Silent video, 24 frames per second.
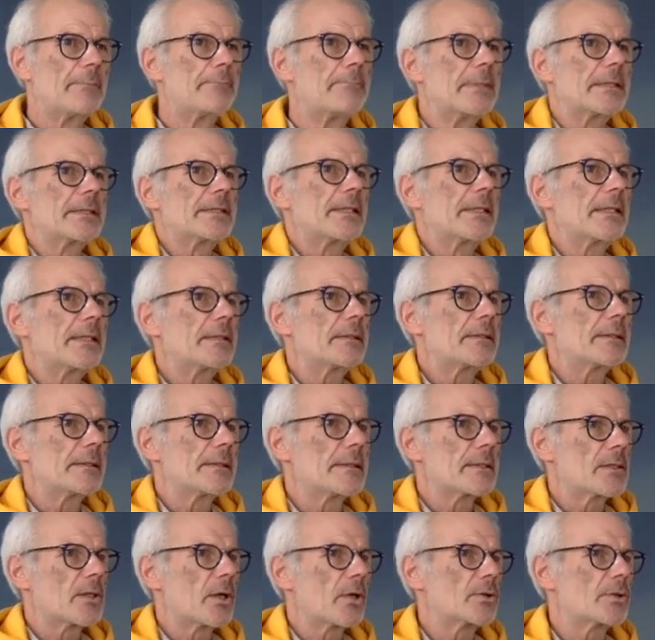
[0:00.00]

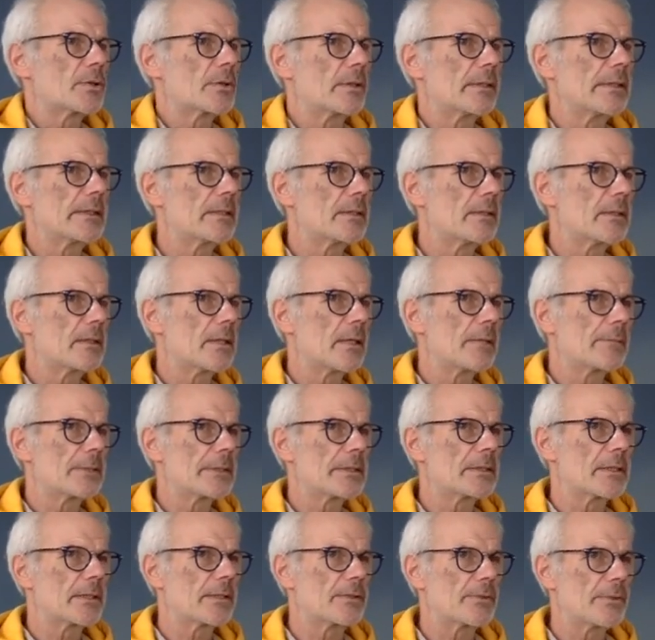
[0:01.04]
material socio-economic
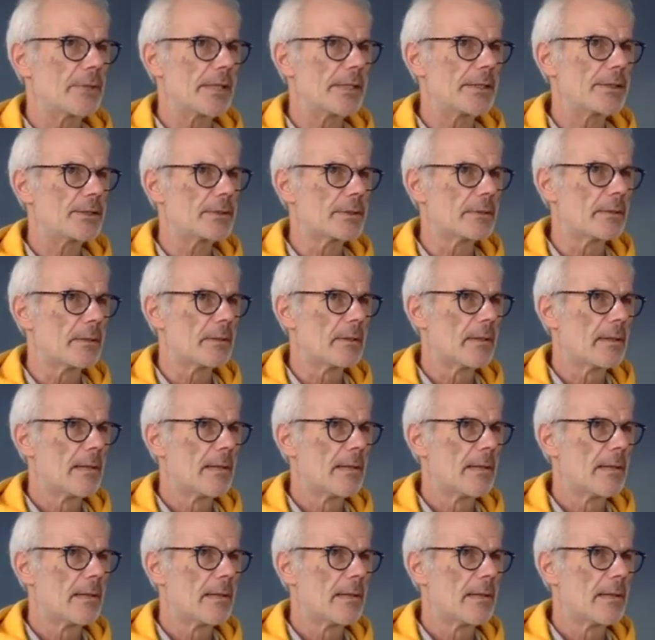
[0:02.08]
situation.